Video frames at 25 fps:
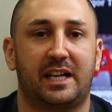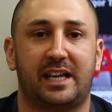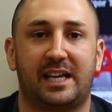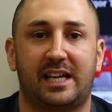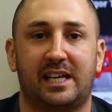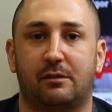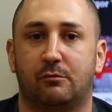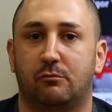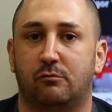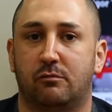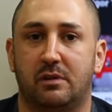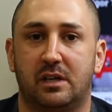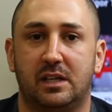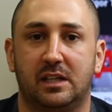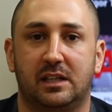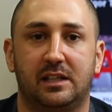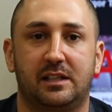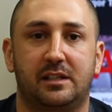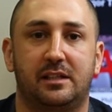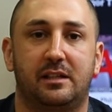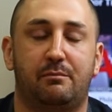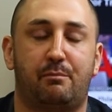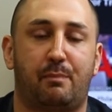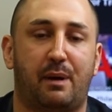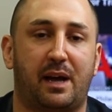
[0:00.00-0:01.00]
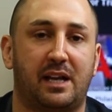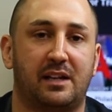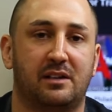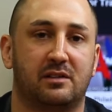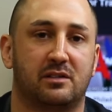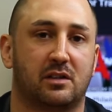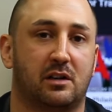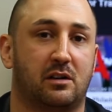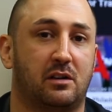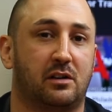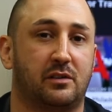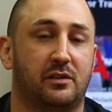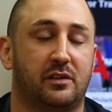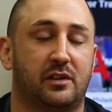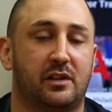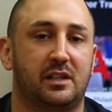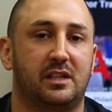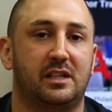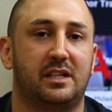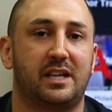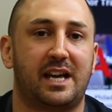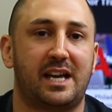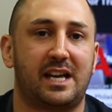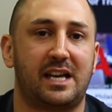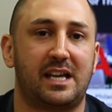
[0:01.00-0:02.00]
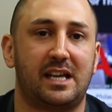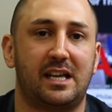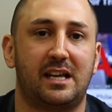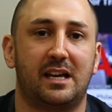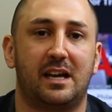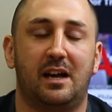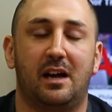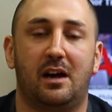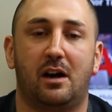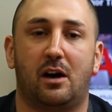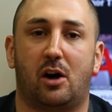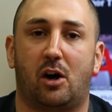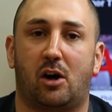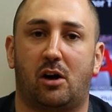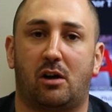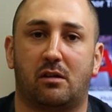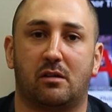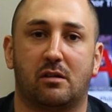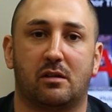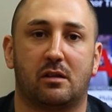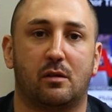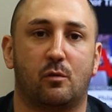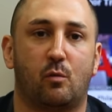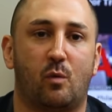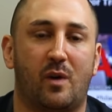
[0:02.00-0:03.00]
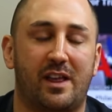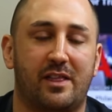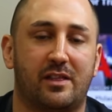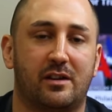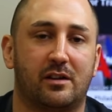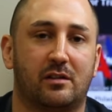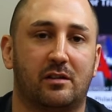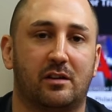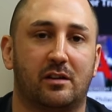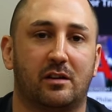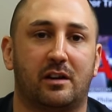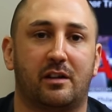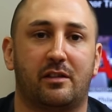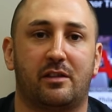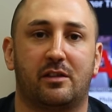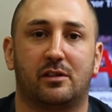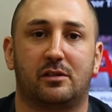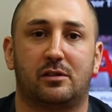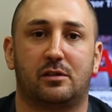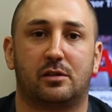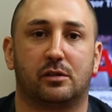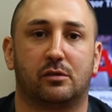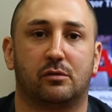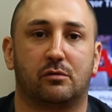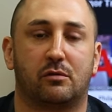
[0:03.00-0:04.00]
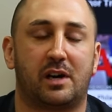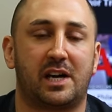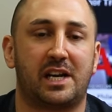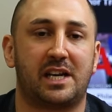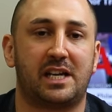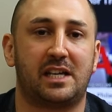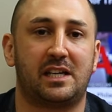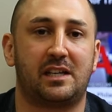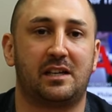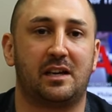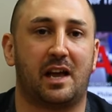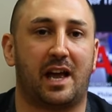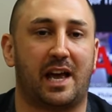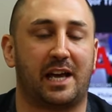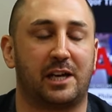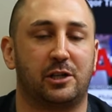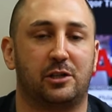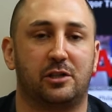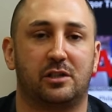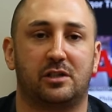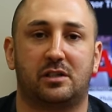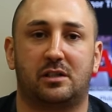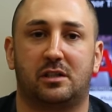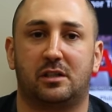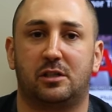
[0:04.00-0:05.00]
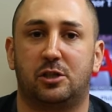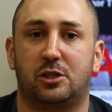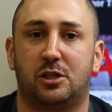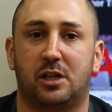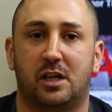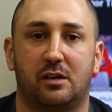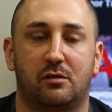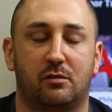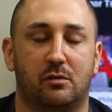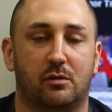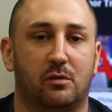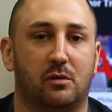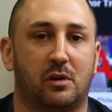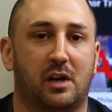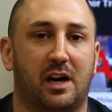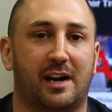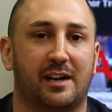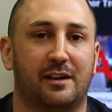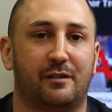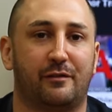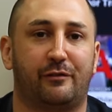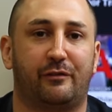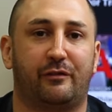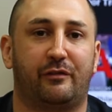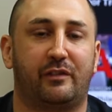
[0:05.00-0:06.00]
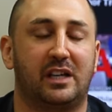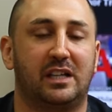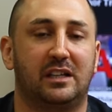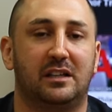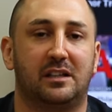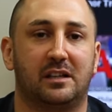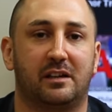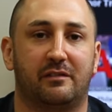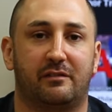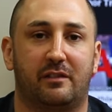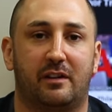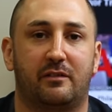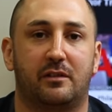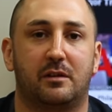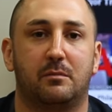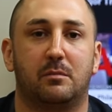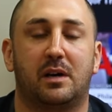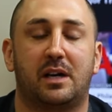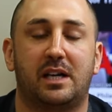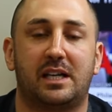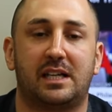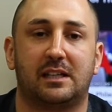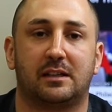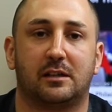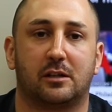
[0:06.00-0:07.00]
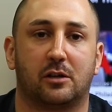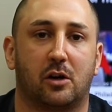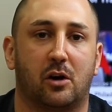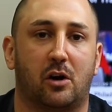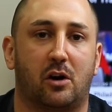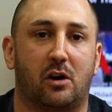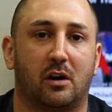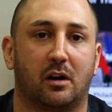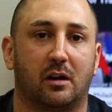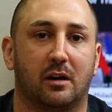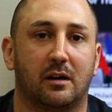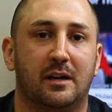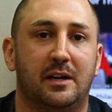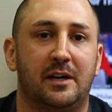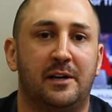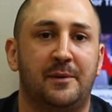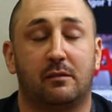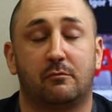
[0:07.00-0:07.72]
It really depends on the day on the weather, the terrain, and just the general kind of feeling of everybody in the car.